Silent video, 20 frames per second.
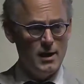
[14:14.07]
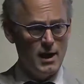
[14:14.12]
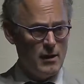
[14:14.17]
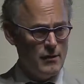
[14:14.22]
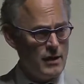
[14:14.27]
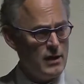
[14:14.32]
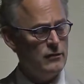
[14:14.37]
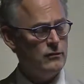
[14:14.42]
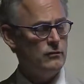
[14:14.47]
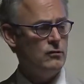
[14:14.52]

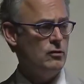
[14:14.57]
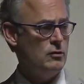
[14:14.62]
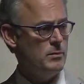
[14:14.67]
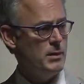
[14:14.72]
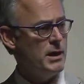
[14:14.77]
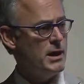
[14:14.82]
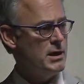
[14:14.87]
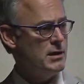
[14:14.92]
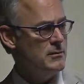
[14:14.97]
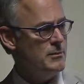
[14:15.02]
and they stood
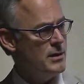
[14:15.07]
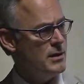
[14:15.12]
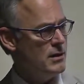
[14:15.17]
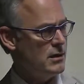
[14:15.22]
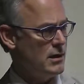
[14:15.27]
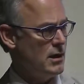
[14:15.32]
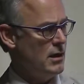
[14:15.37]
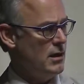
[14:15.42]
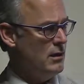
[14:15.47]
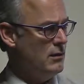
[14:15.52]
behind the
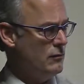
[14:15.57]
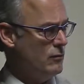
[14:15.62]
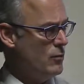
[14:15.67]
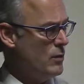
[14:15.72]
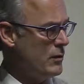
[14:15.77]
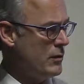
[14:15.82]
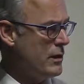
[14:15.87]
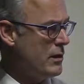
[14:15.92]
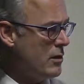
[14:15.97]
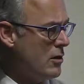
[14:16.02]
barricades
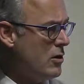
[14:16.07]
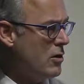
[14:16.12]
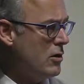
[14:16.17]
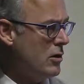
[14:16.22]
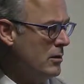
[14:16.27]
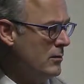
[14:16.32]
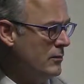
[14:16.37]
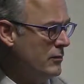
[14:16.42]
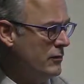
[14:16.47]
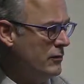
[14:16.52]
with their
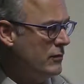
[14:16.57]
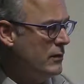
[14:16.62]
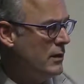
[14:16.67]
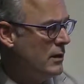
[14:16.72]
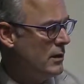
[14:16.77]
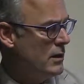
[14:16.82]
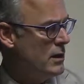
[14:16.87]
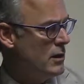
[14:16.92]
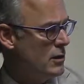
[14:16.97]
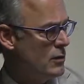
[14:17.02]
arms
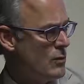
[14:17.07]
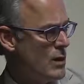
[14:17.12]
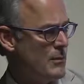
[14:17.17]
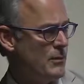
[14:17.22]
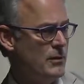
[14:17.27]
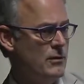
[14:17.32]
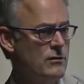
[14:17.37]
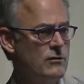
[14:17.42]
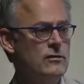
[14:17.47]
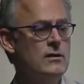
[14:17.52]
uh, and their
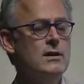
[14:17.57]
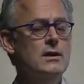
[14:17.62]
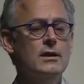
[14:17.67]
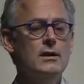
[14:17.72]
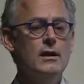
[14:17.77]
weapons,